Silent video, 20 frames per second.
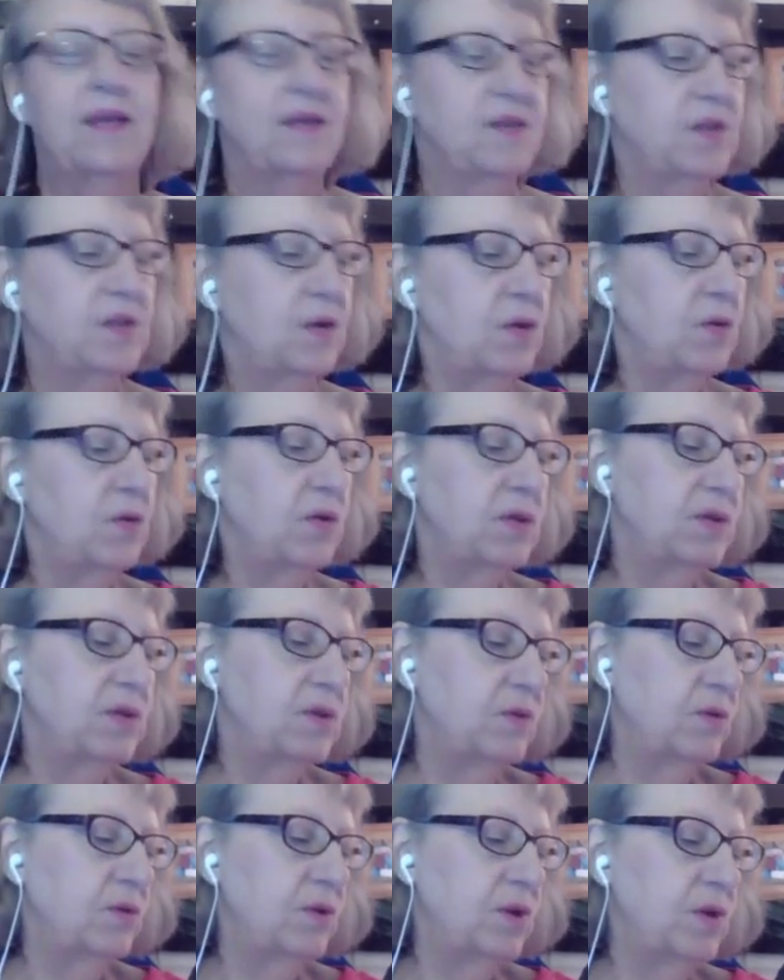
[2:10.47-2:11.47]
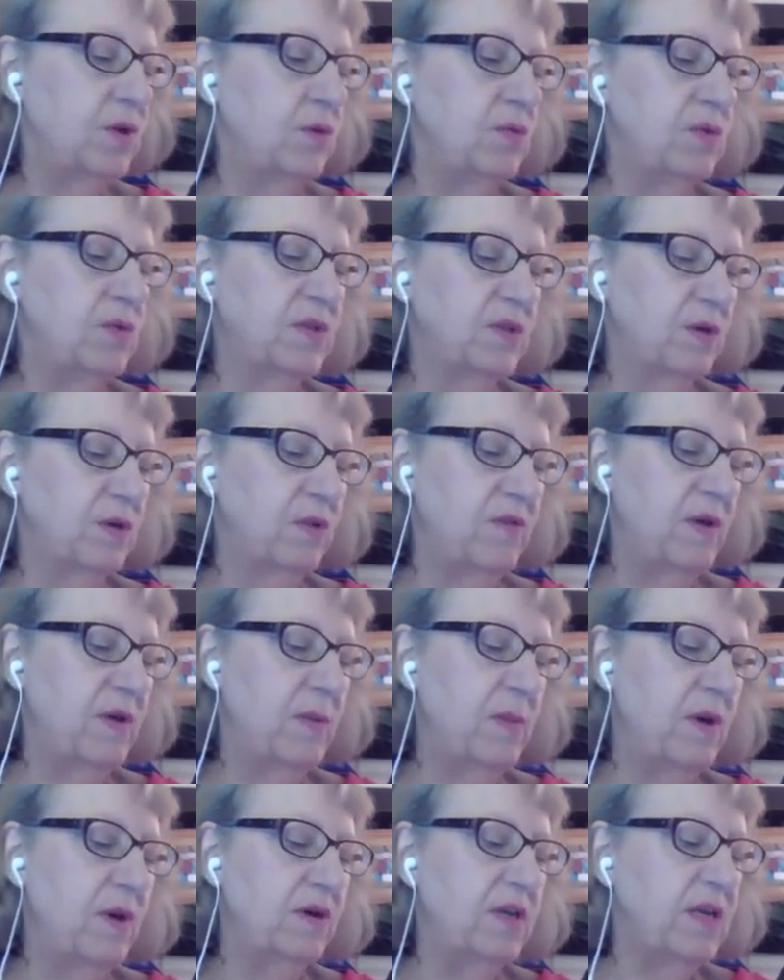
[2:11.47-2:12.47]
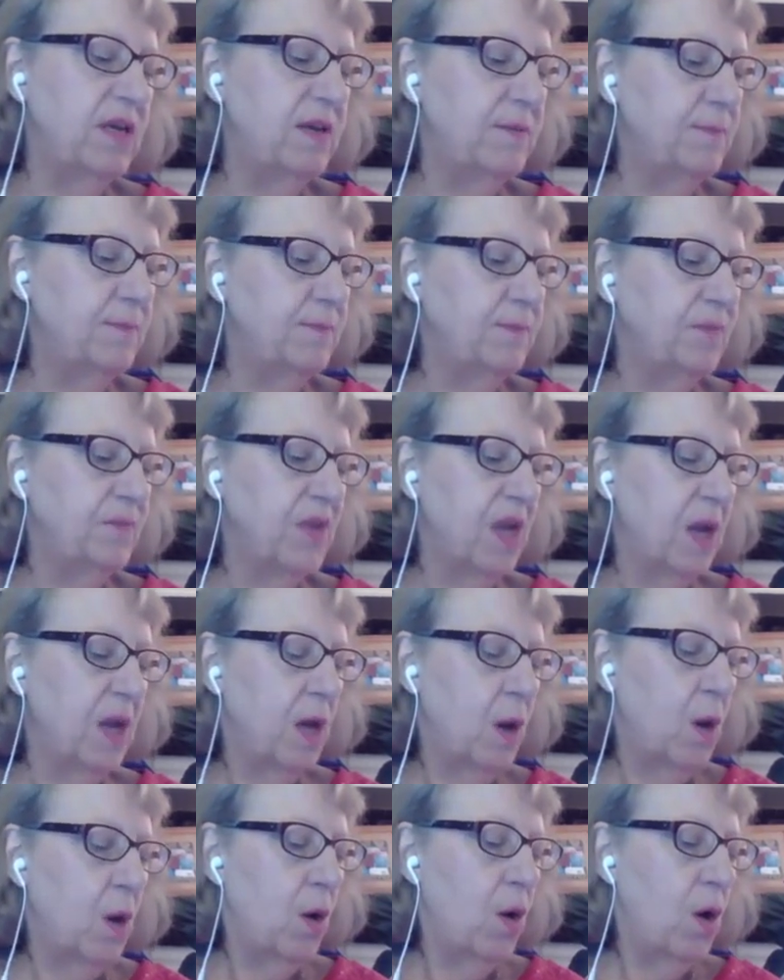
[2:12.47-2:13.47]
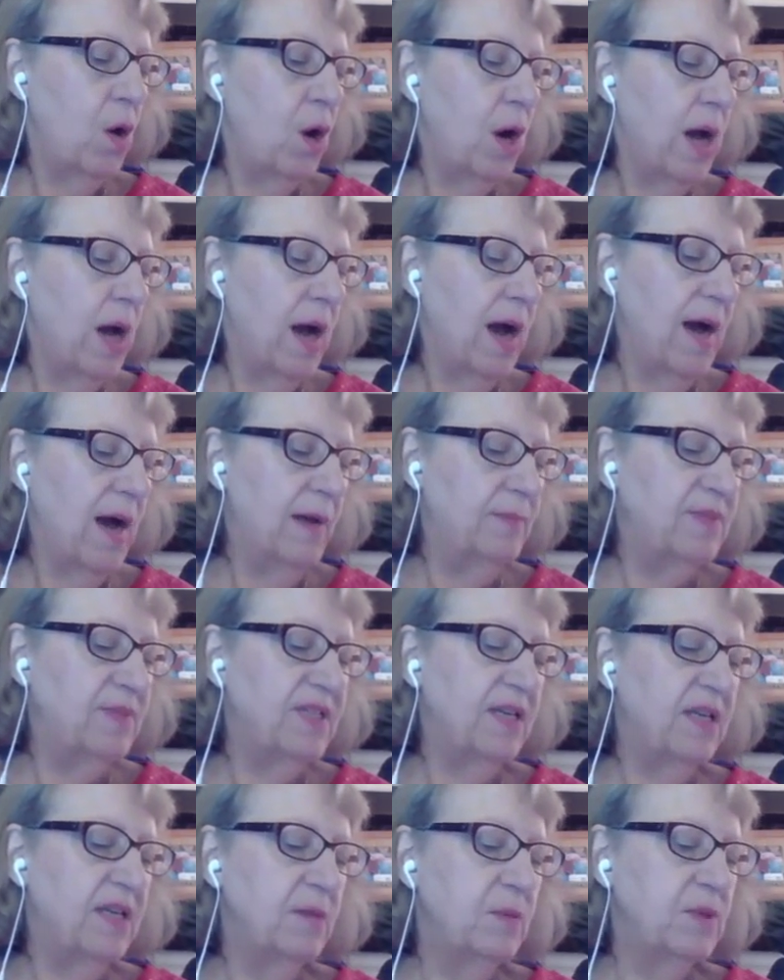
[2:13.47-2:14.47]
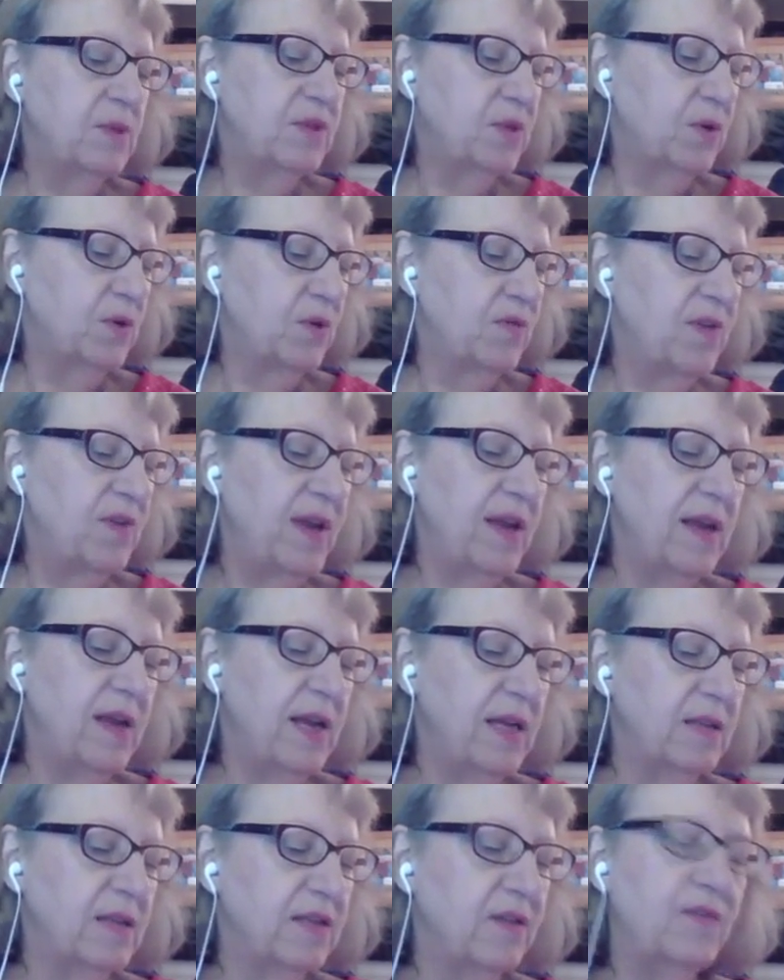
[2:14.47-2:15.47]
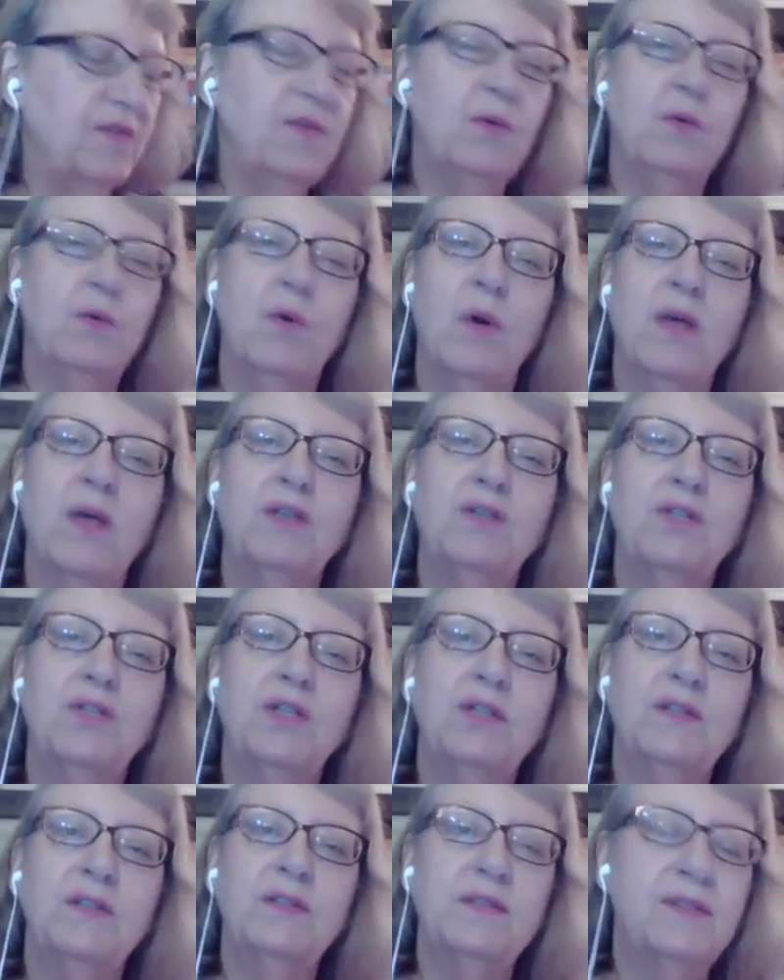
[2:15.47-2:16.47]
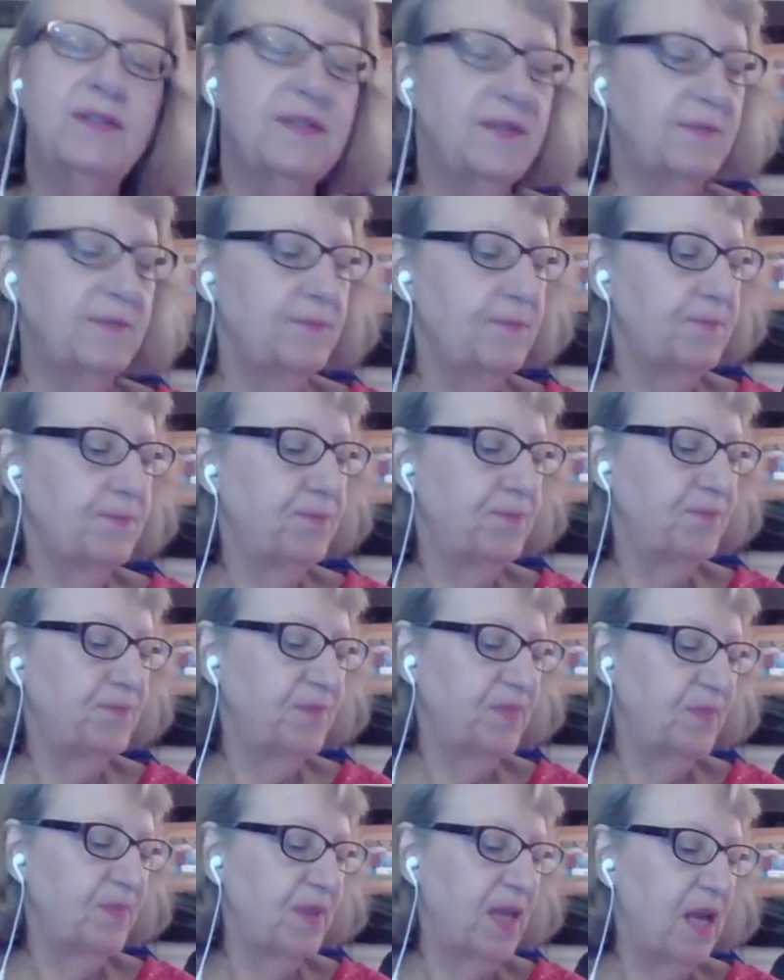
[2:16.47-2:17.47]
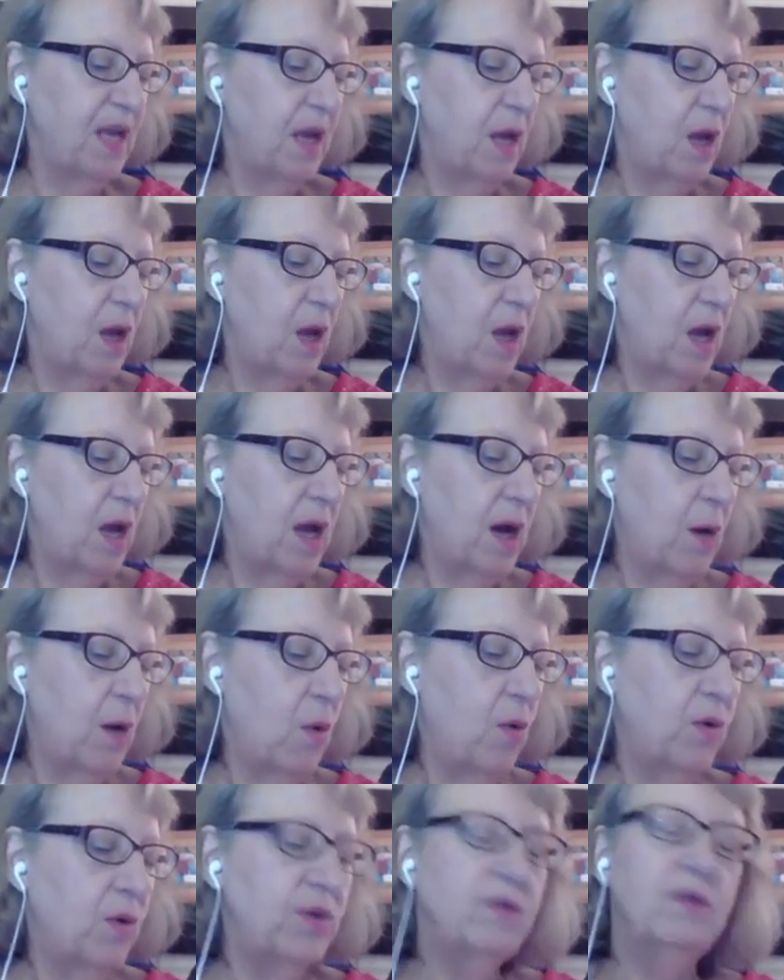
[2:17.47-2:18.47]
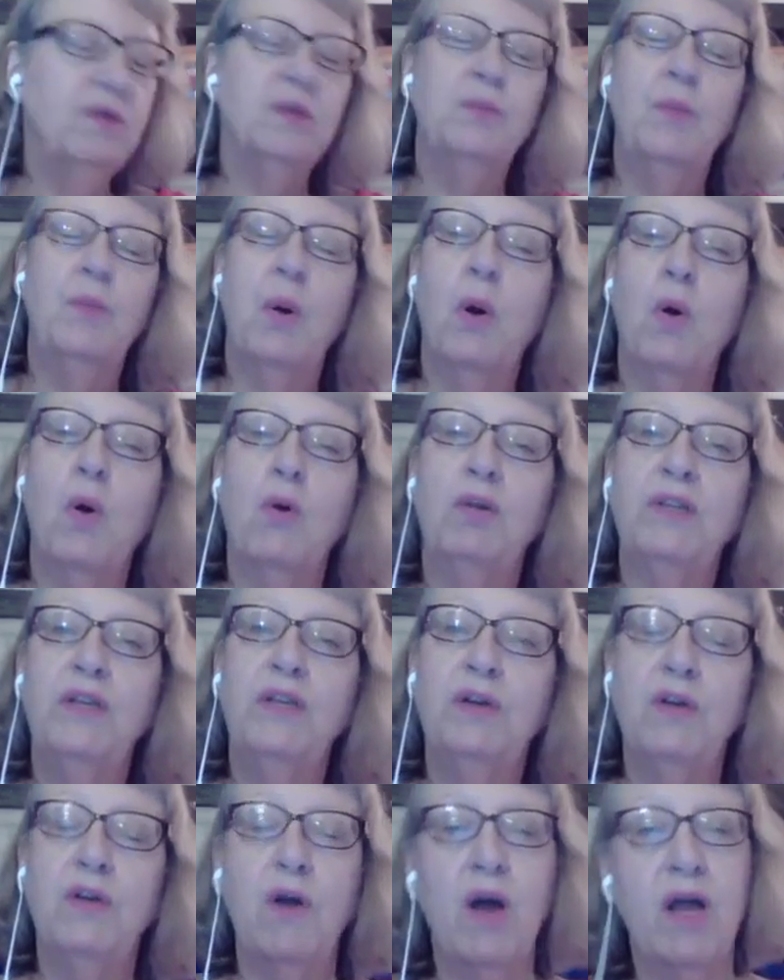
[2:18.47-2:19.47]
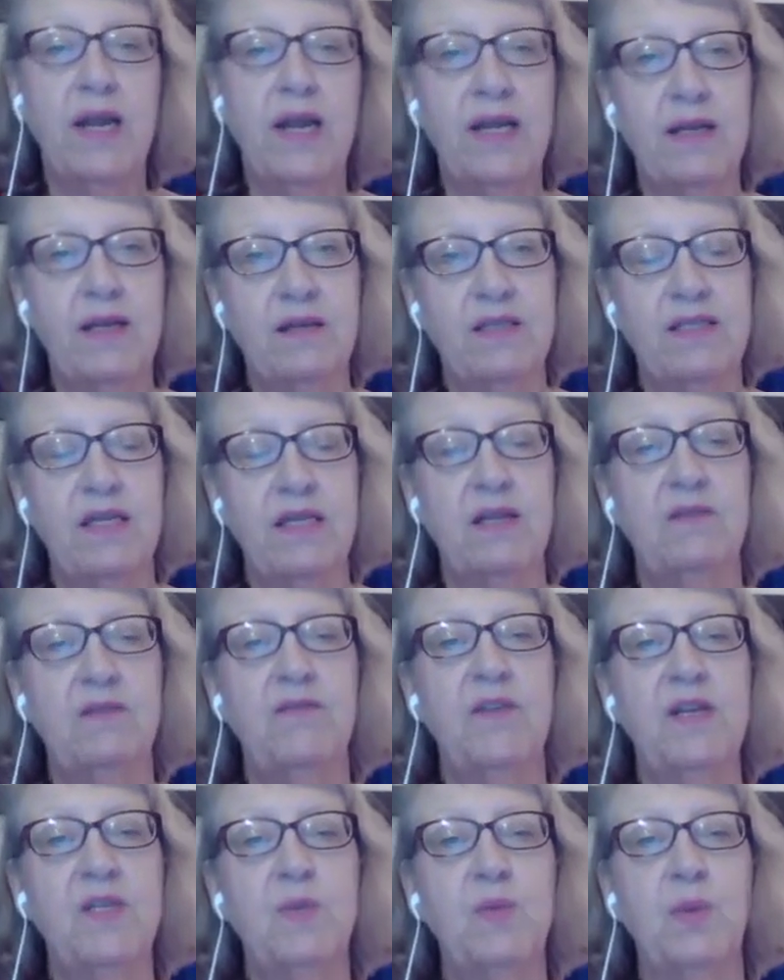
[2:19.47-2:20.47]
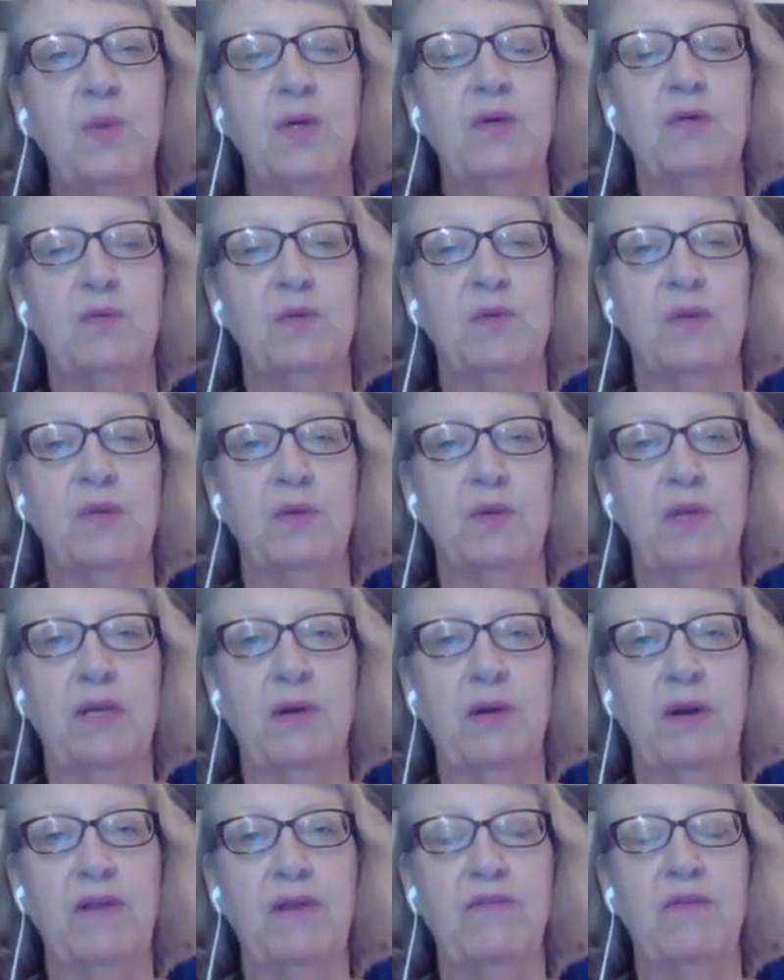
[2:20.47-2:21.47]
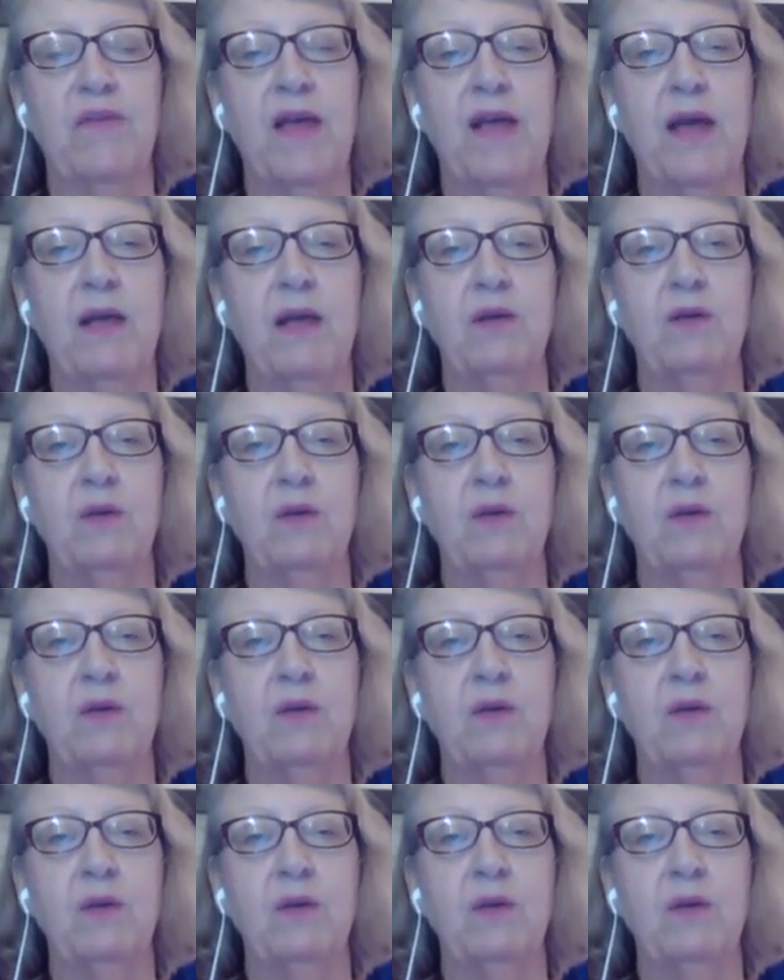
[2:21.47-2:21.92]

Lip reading: So you can use SurveyMonkey. Send them a survey and ask a few questions. Or you could poll your audience, and Facebook groups are really great for that.